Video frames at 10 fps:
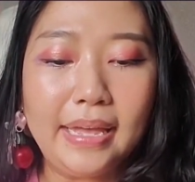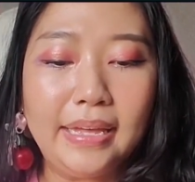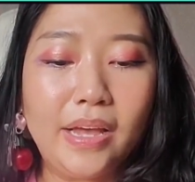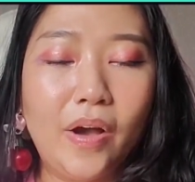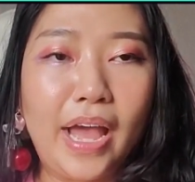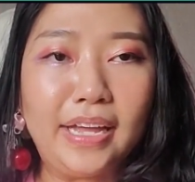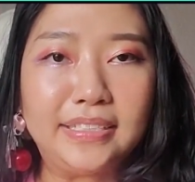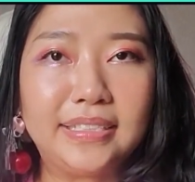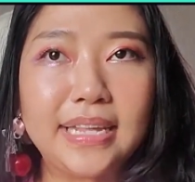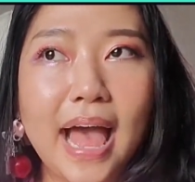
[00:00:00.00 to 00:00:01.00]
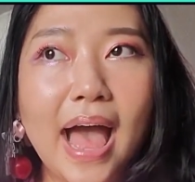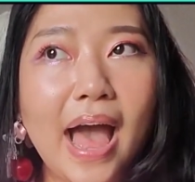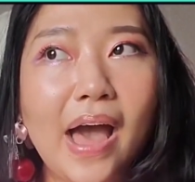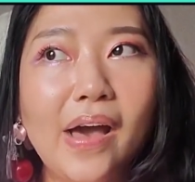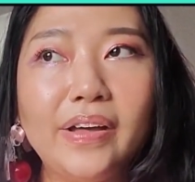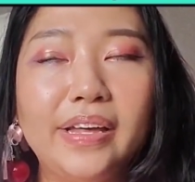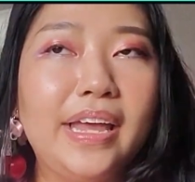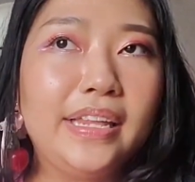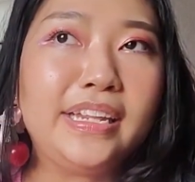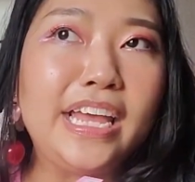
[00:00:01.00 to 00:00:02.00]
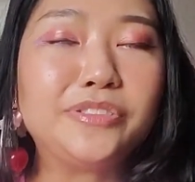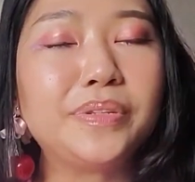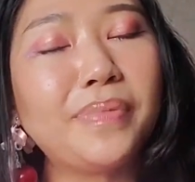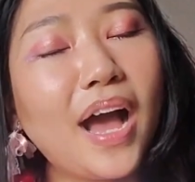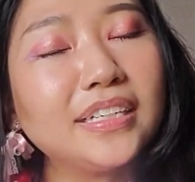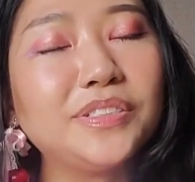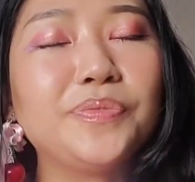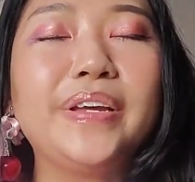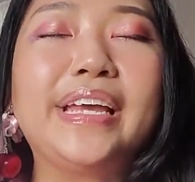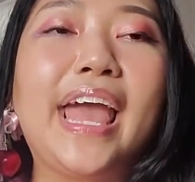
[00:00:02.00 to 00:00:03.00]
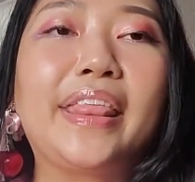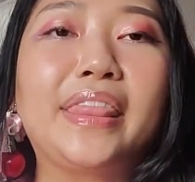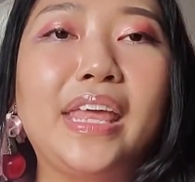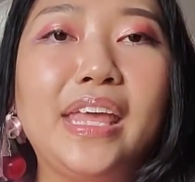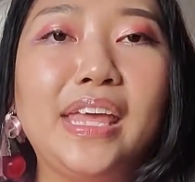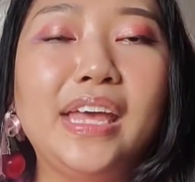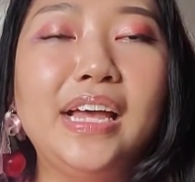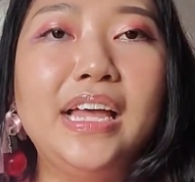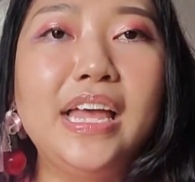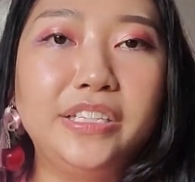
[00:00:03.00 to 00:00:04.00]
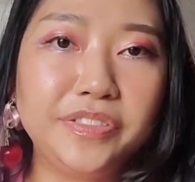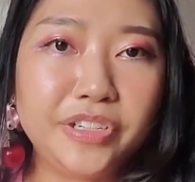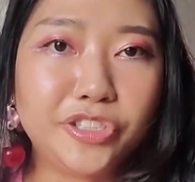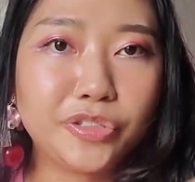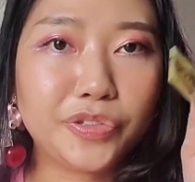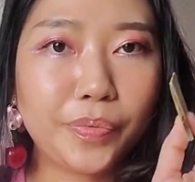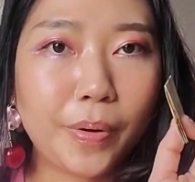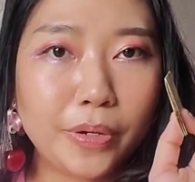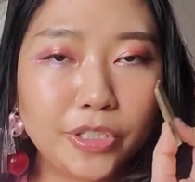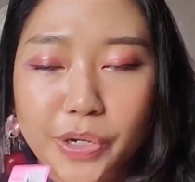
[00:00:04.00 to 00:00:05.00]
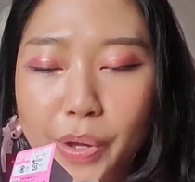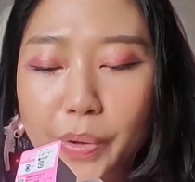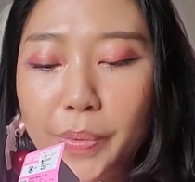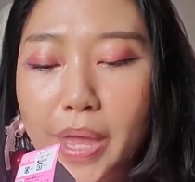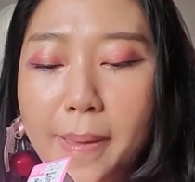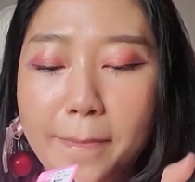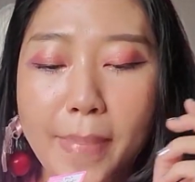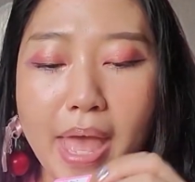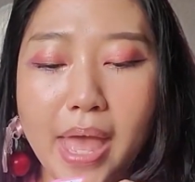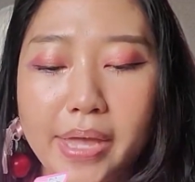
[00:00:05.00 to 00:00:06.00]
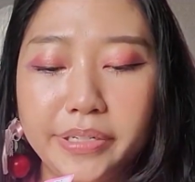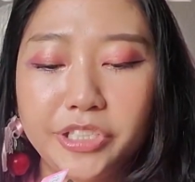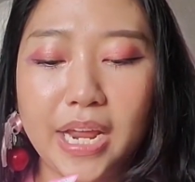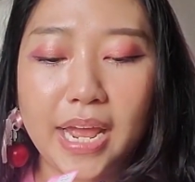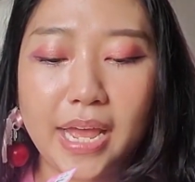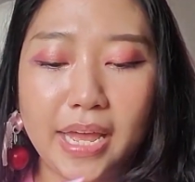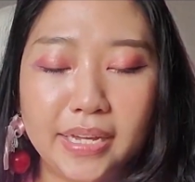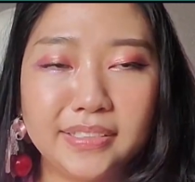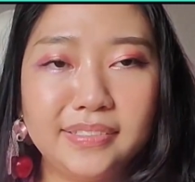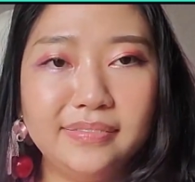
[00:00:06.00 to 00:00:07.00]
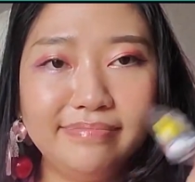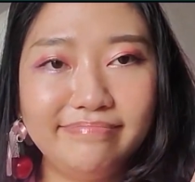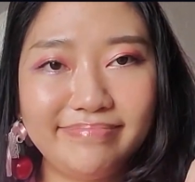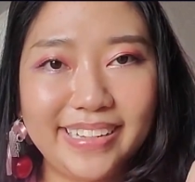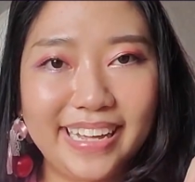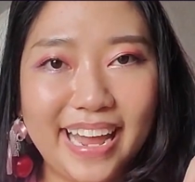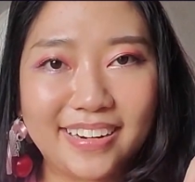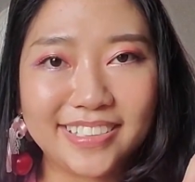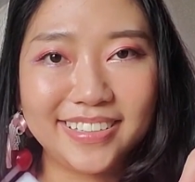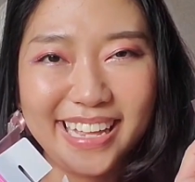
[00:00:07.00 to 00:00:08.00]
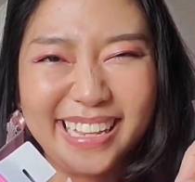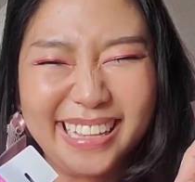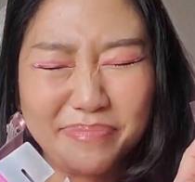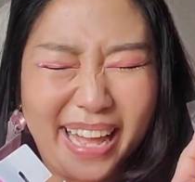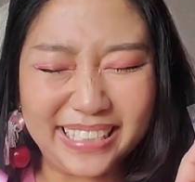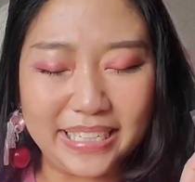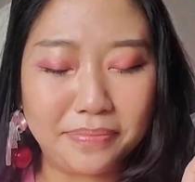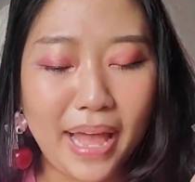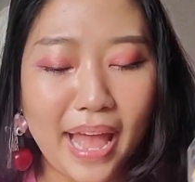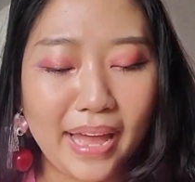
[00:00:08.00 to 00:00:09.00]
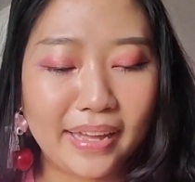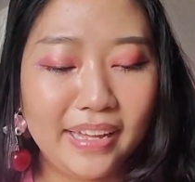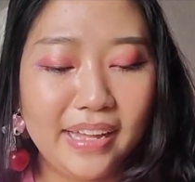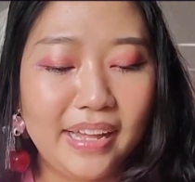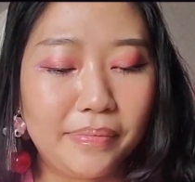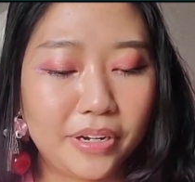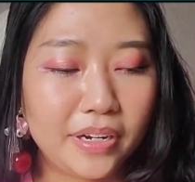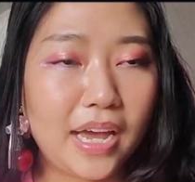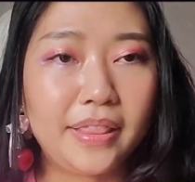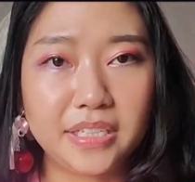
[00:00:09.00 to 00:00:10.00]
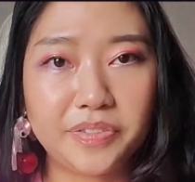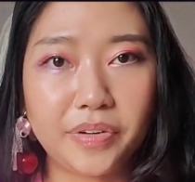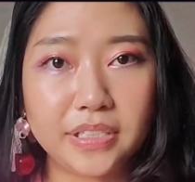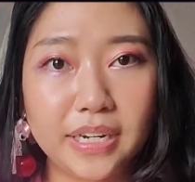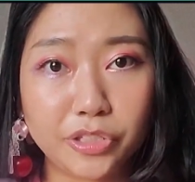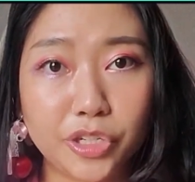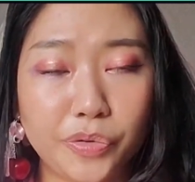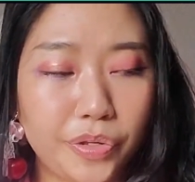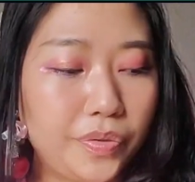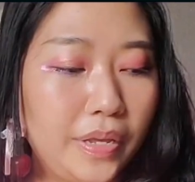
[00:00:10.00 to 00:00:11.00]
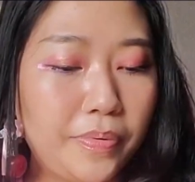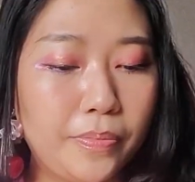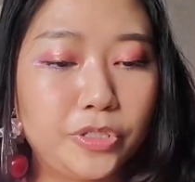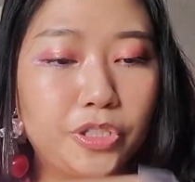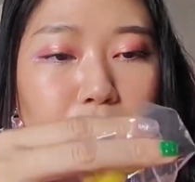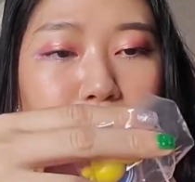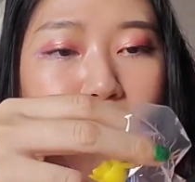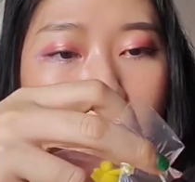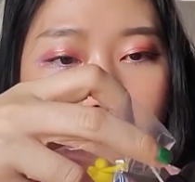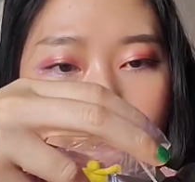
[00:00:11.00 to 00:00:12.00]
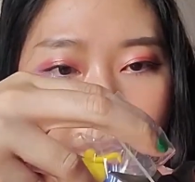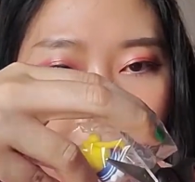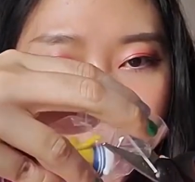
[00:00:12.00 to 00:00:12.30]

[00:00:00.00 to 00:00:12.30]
Okay, so in each of the box we get the individual promotional image and the character in the plastic bag. I'm gonna cut this first and I'll show you the promotional image.